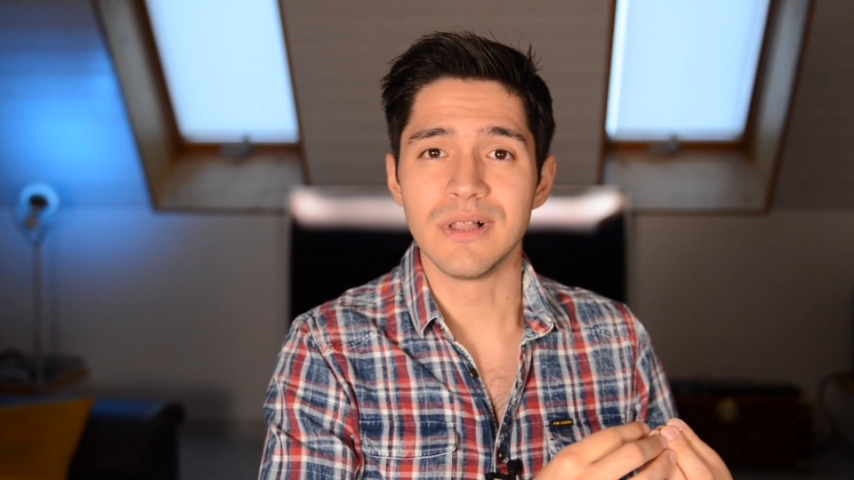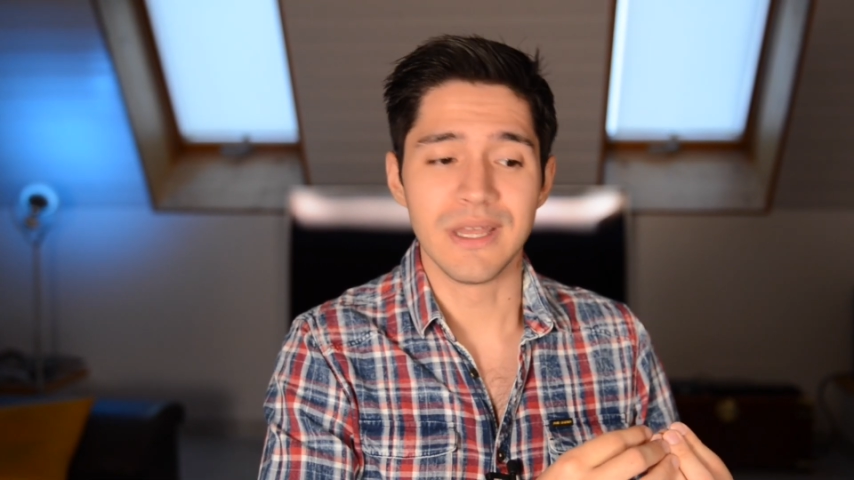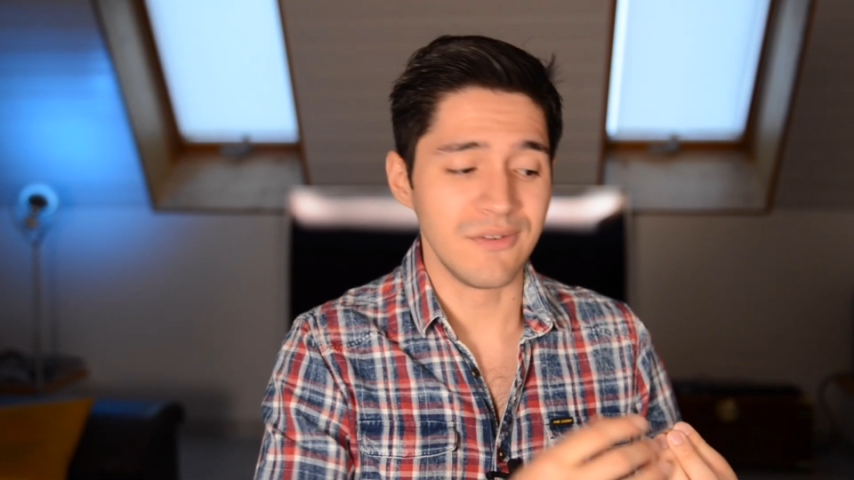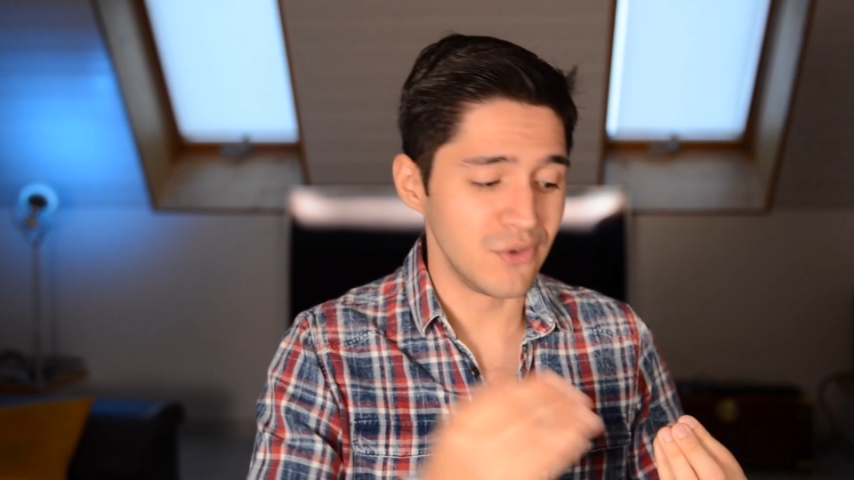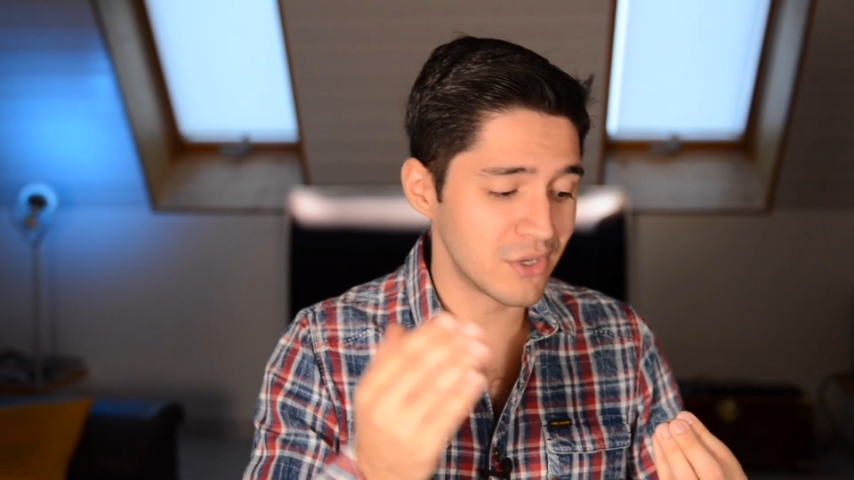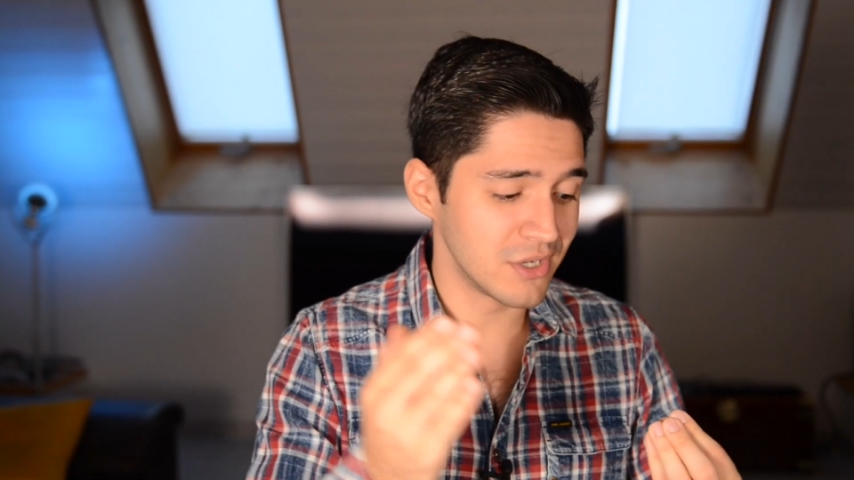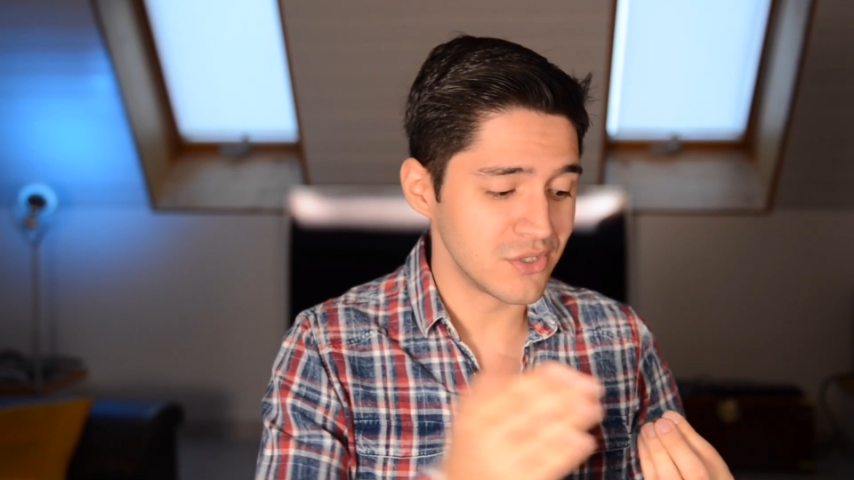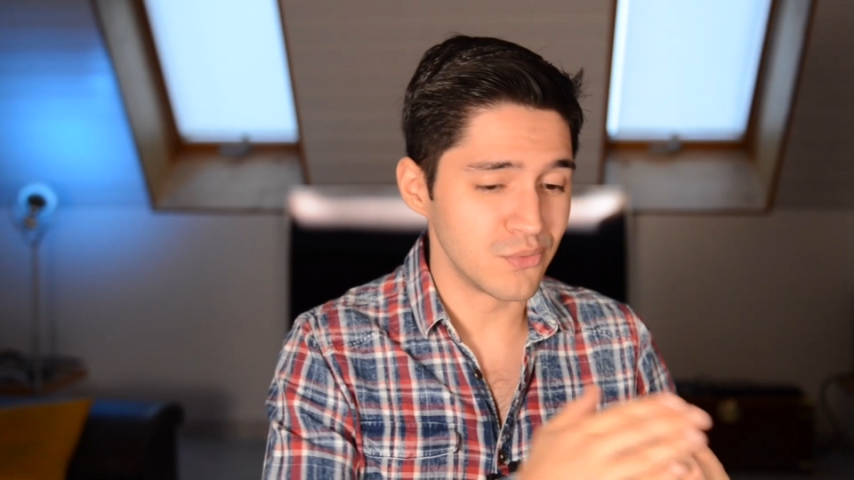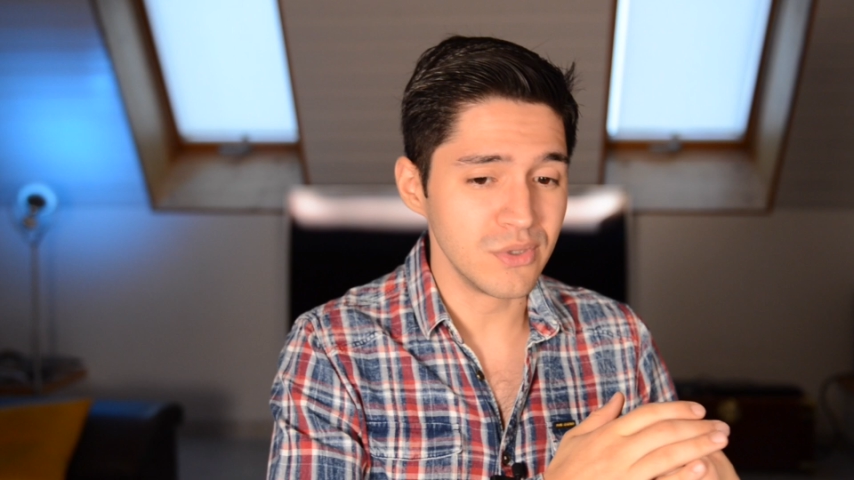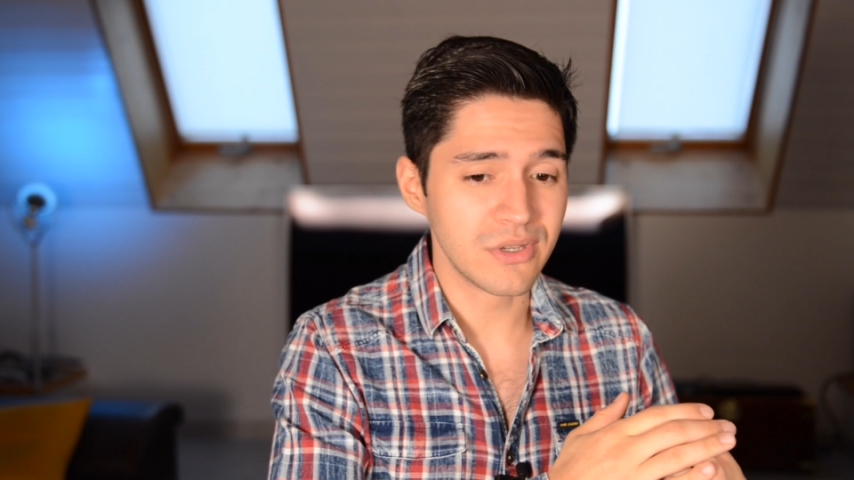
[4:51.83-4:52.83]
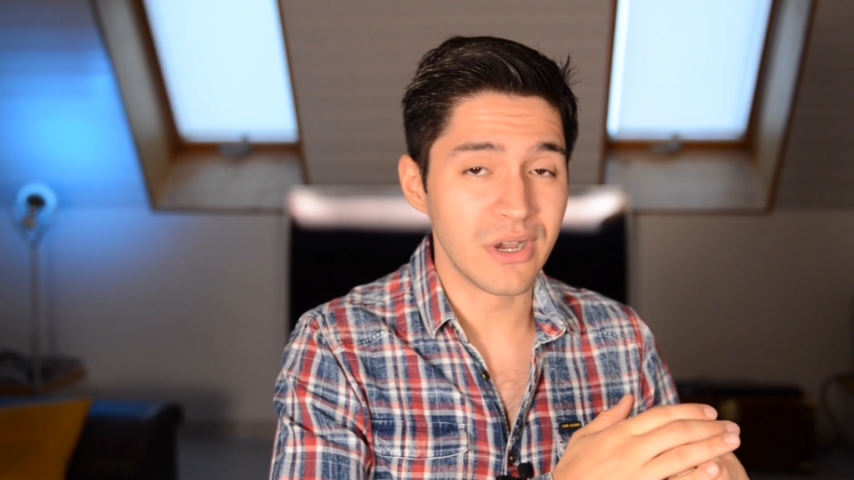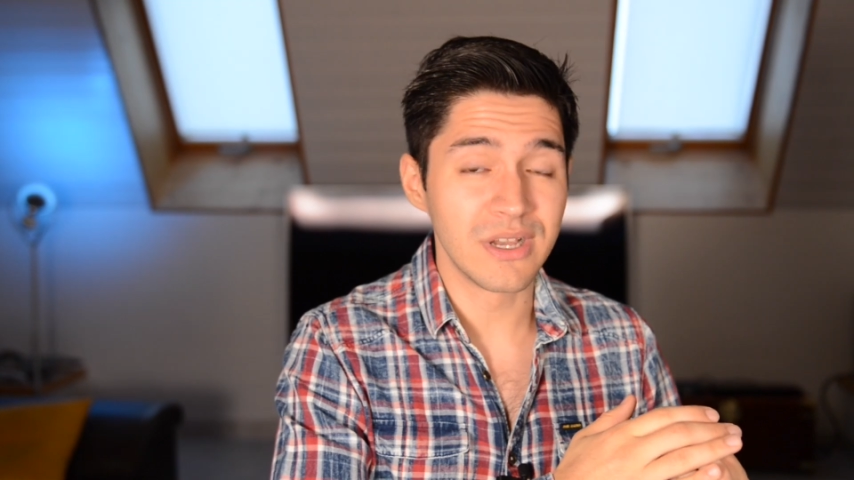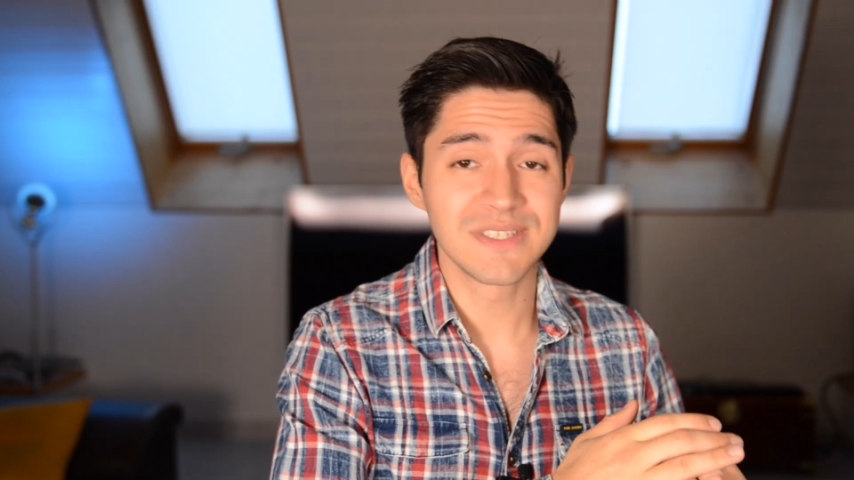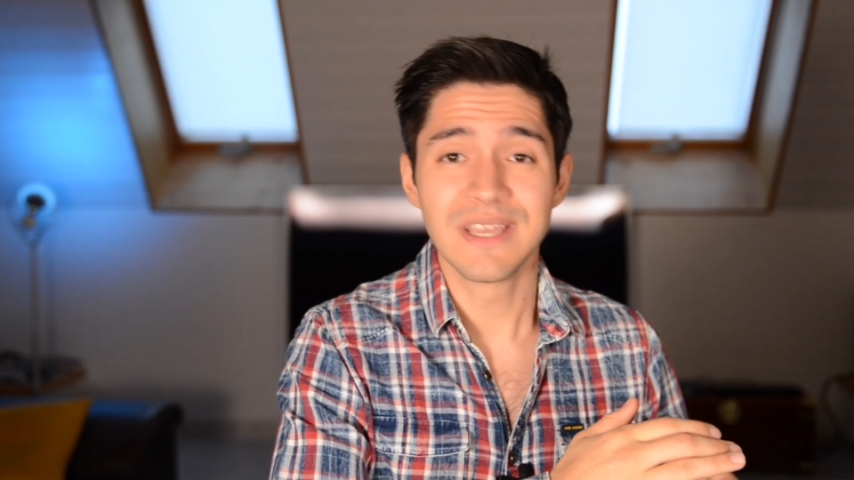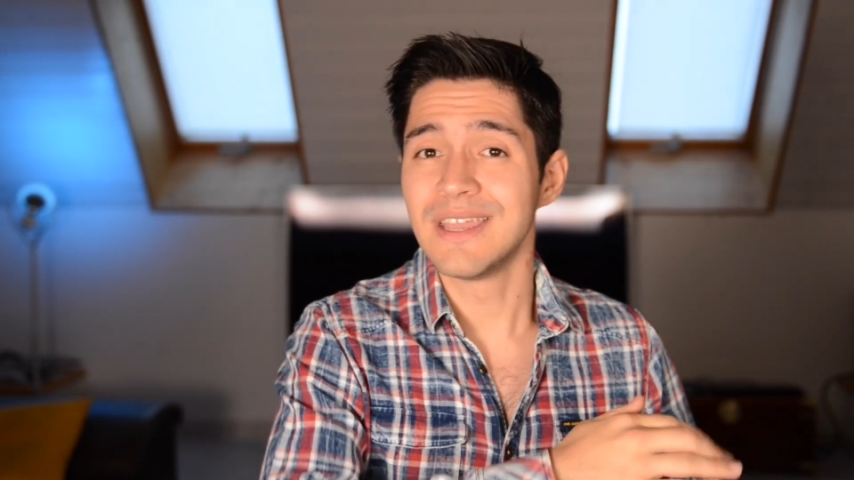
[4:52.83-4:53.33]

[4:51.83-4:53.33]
And if you cut the root cause,